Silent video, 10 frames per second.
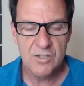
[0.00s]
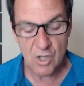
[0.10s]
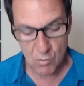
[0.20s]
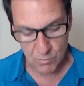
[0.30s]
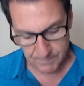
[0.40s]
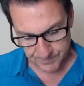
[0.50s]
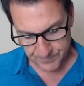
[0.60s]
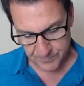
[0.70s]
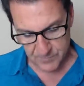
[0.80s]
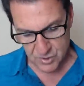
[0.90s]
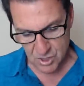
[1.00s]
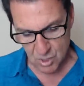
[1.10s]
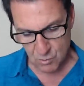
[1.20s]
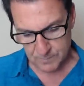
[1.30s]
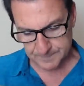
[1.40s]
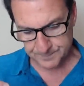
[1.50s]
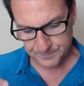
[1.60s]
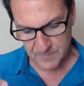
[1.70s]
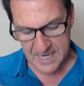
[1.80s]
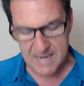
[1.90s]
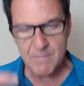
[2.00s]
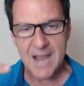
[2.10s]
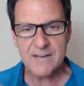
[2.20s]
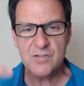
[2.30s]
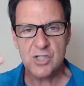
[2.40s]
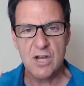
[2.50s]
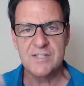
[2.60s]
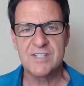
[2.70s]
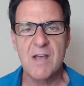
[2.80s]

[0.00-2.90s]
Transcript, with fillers: So, so he might have shared